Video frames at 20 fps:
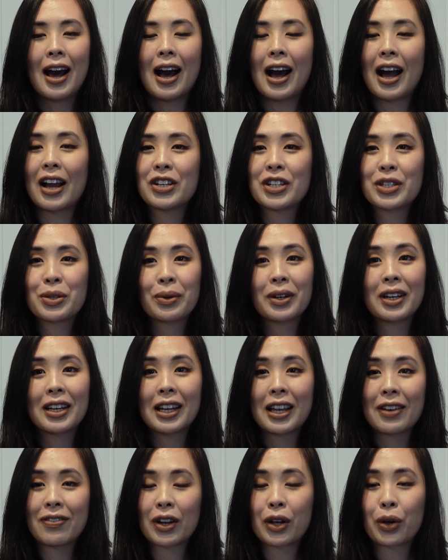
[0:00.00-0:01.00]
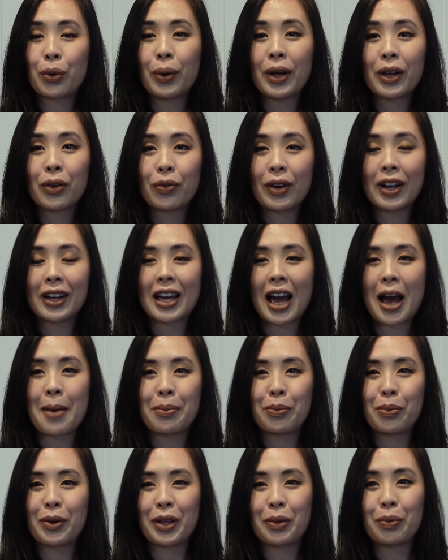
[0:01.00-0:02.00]
I just wanted to give a quick
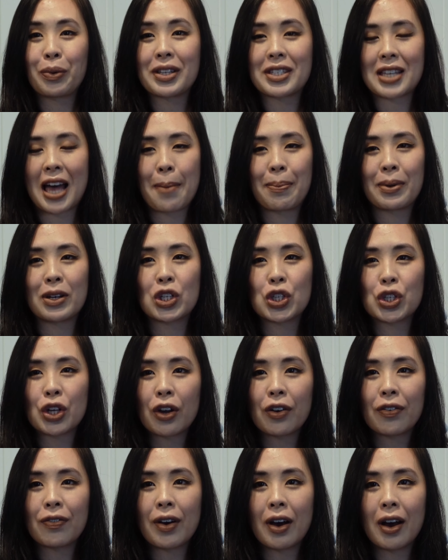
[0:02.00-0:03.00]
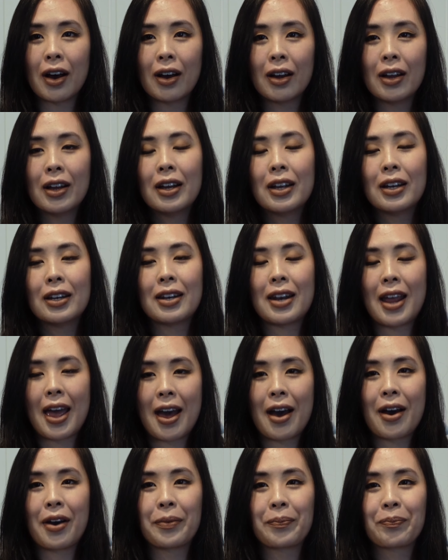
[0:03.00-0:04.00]
recap with what's happened so far.
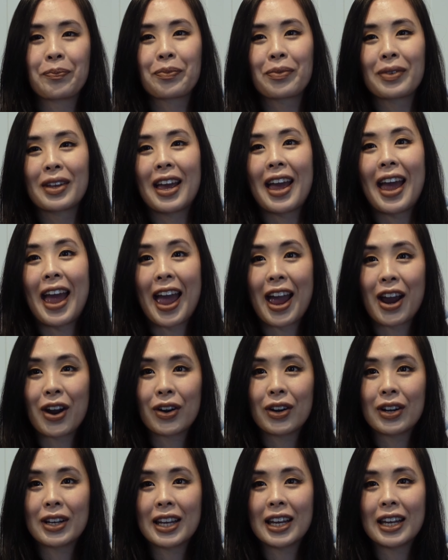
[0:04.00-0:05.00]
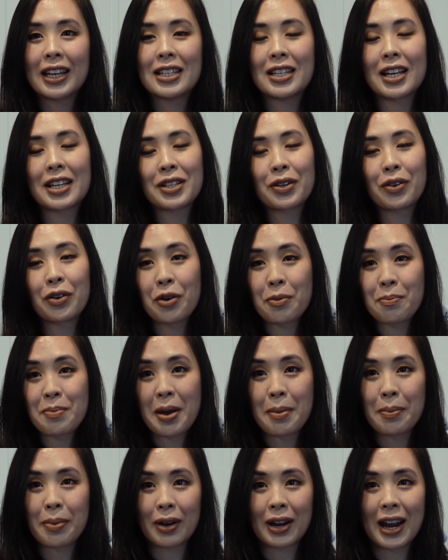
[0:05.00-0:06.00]
Now, Eren, he doesn't
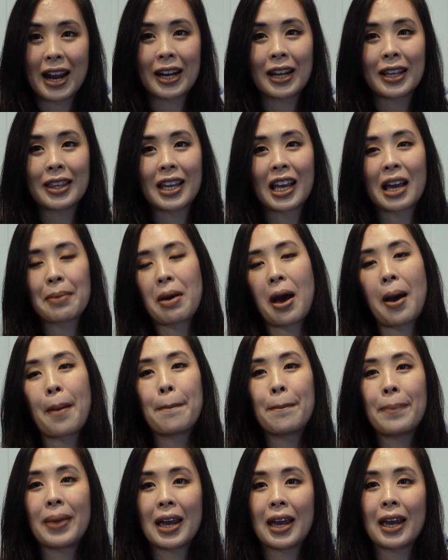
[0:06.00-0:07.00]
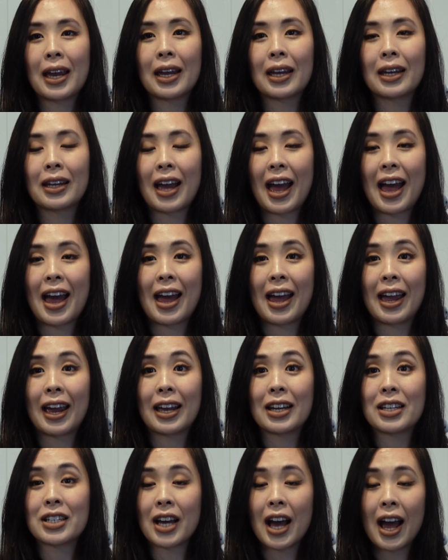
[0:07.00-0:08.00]
remember anything about being
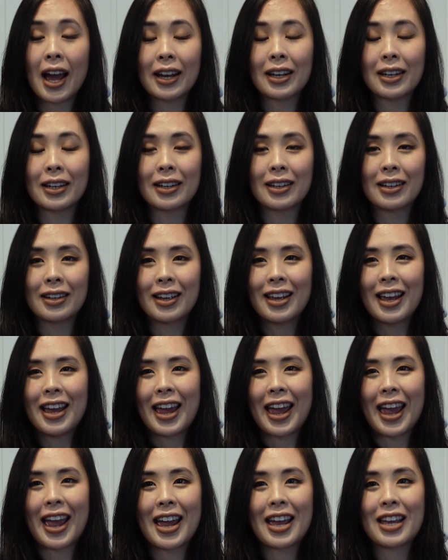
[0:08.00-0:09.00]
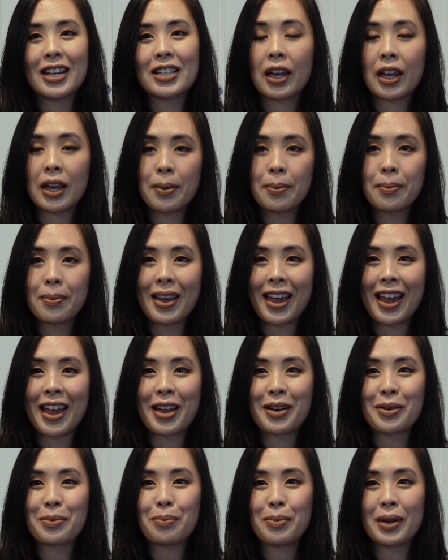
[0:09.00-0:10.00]
a Titan, and him
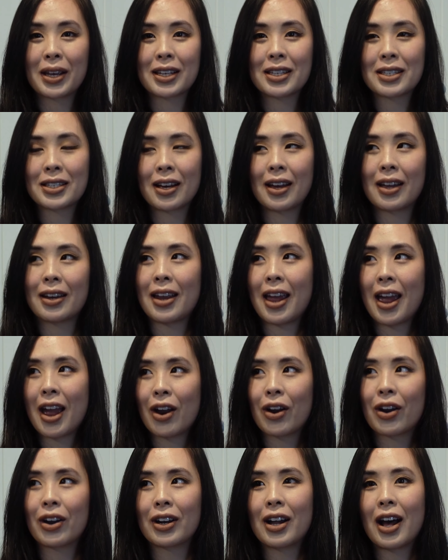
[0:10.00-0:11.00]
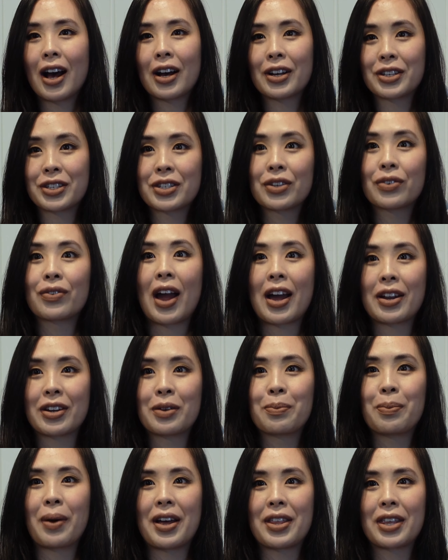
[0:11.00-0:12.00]
and Mikasa and Eren are
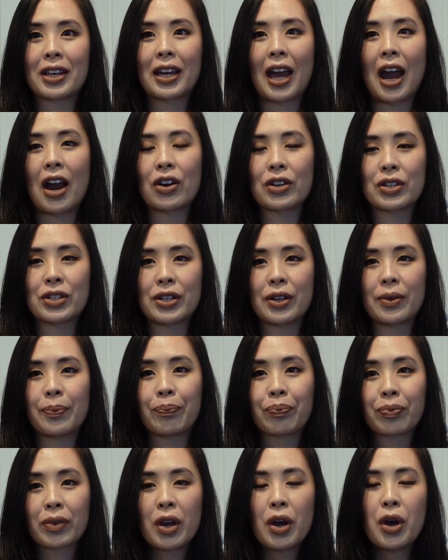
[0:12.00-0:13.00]
surrounded by the garrison.